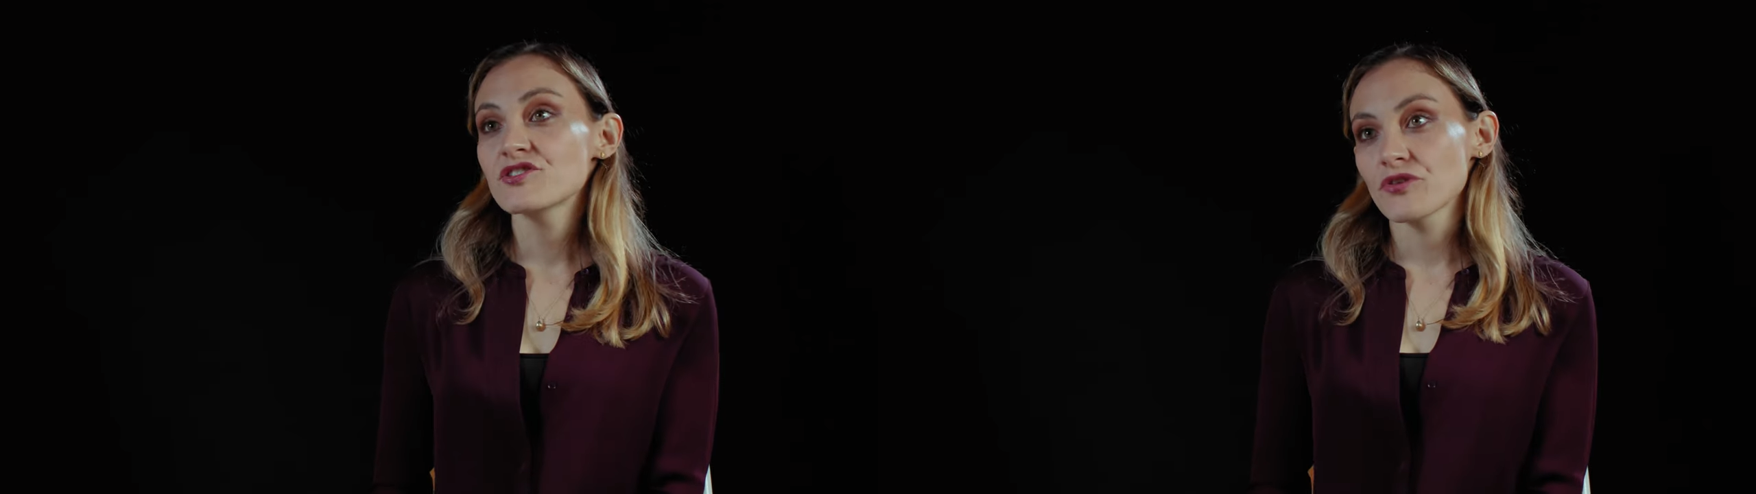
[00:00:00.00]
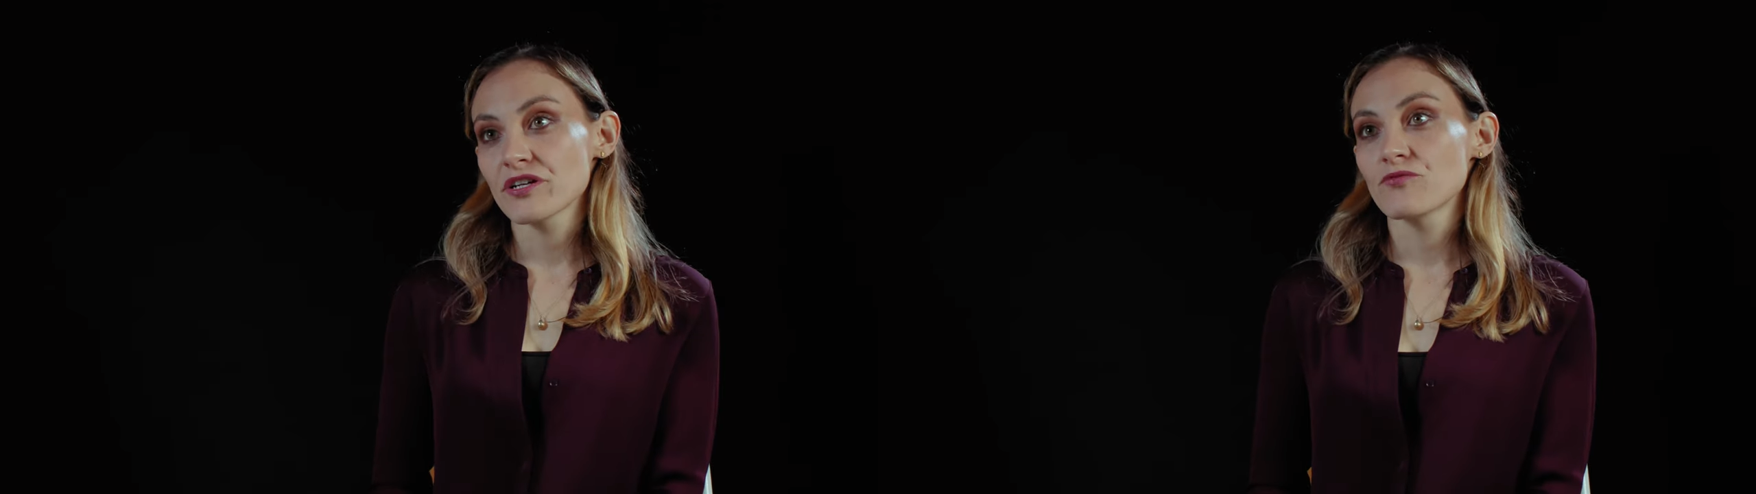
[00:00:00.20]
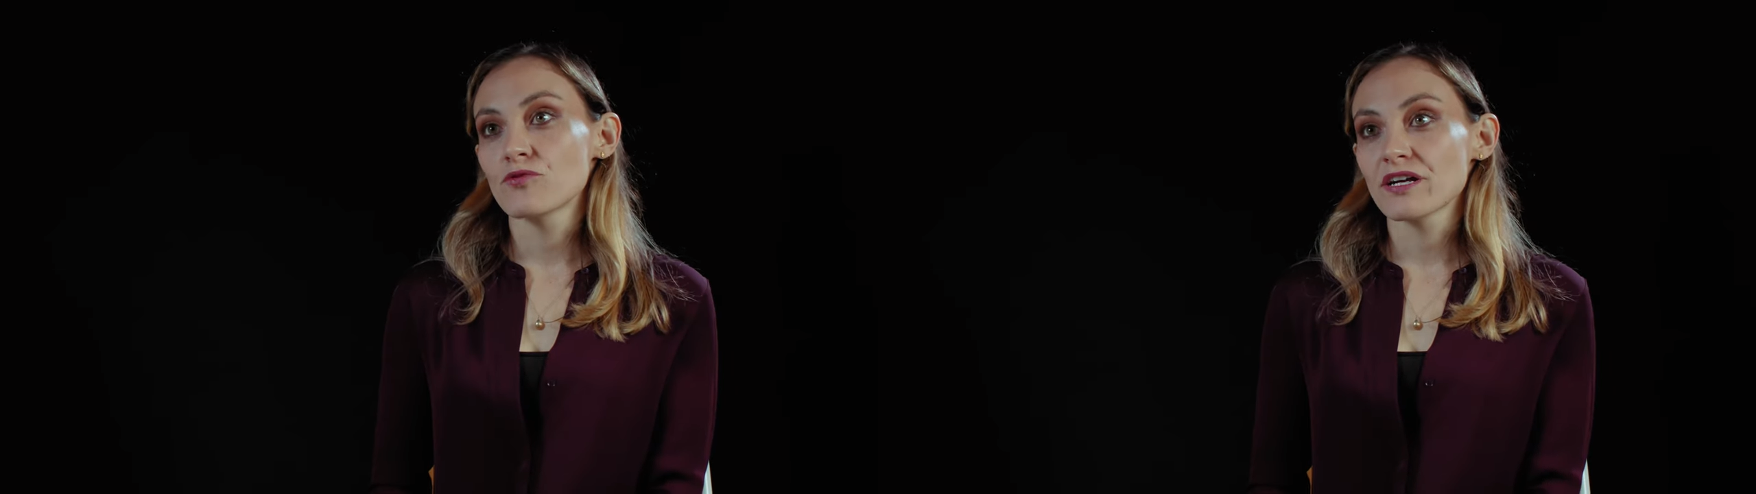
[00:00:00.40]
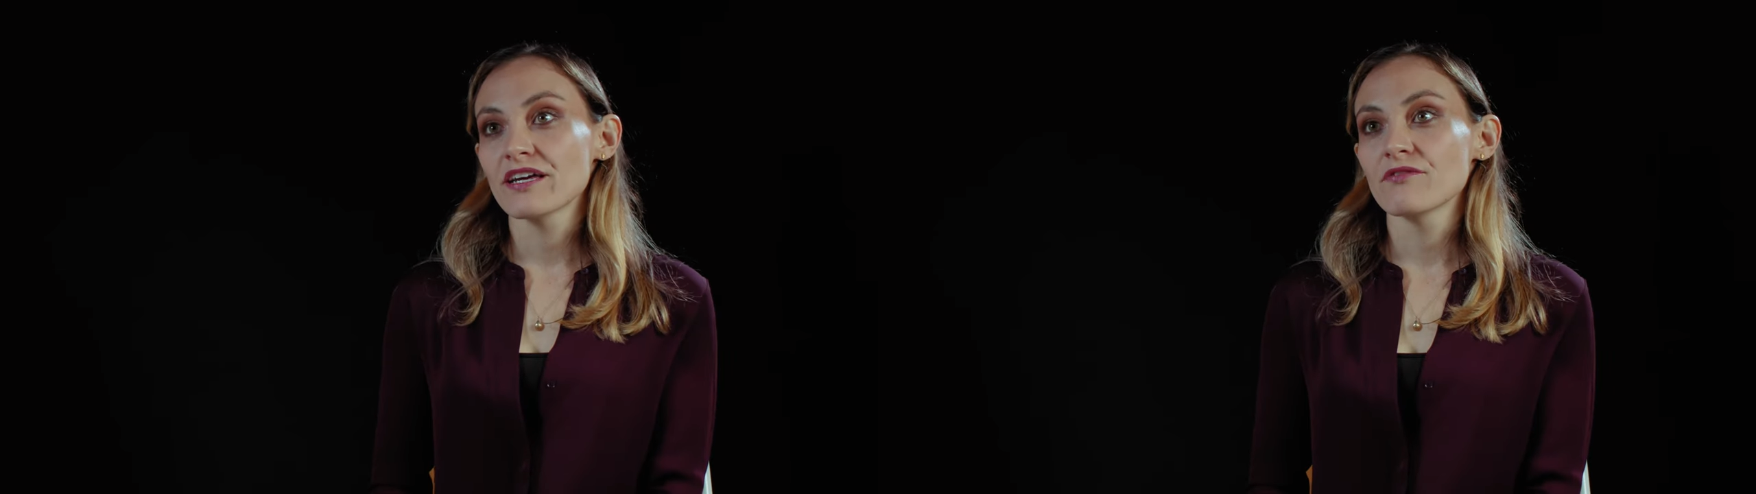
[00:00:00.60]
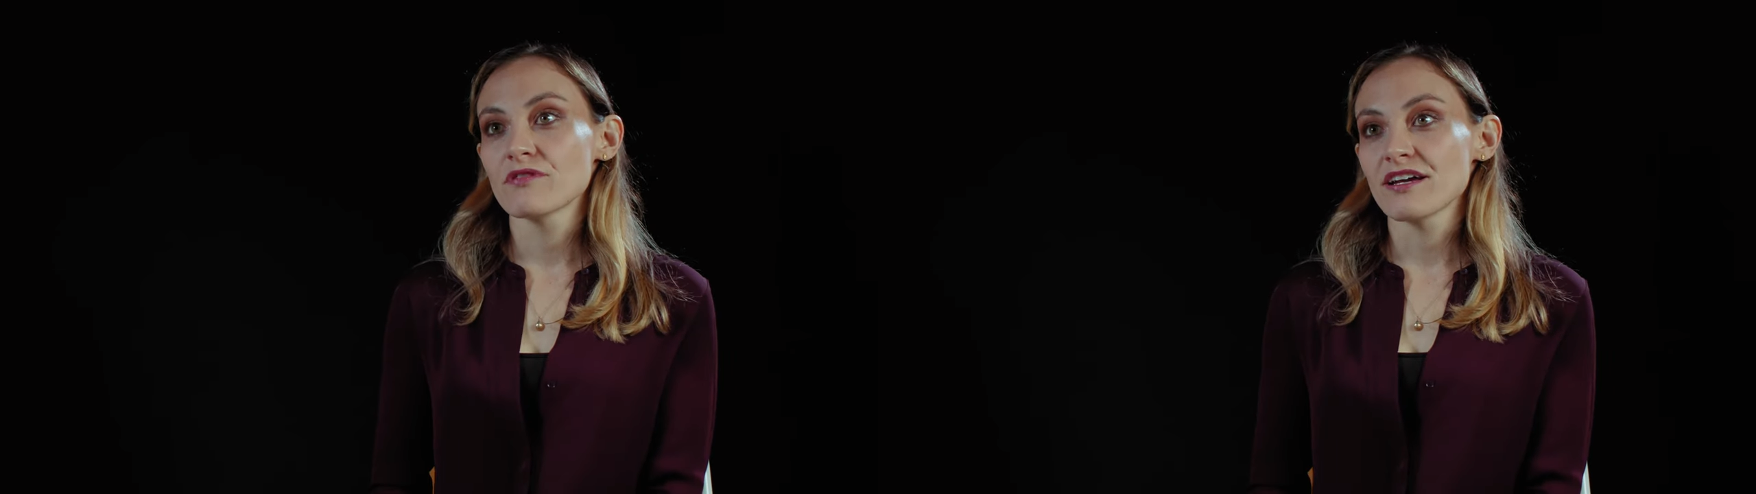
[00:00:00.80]
enjoyed
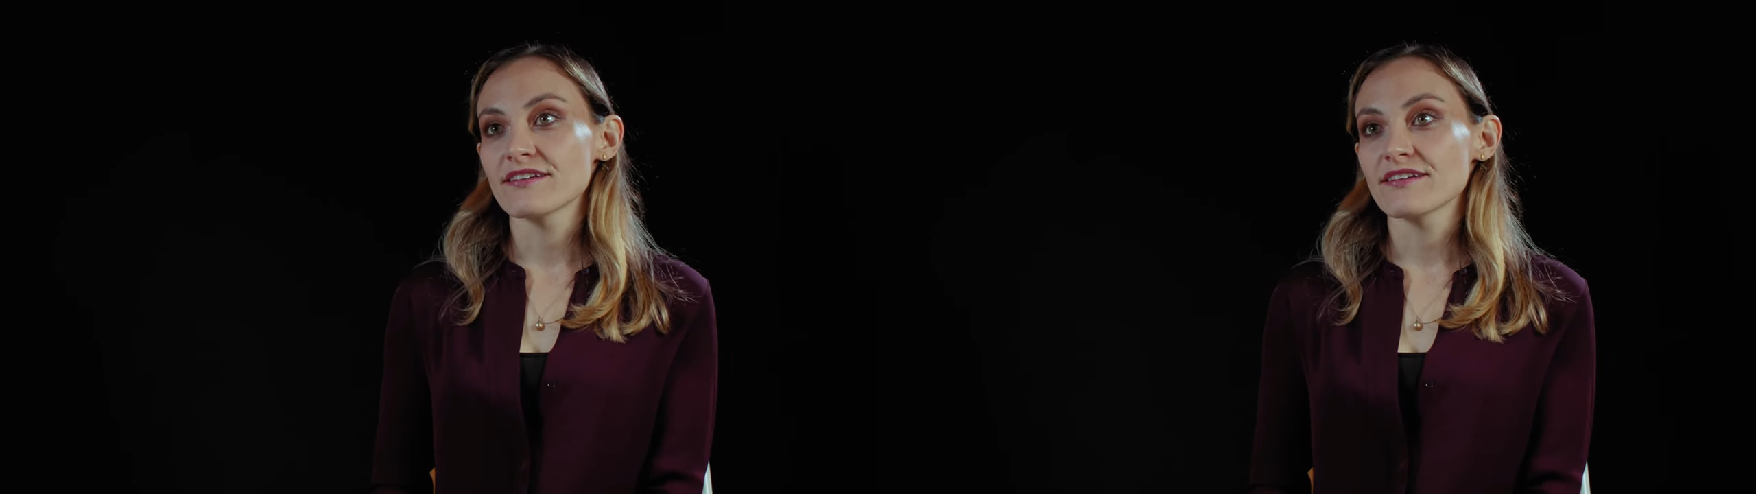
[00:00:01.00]
working with the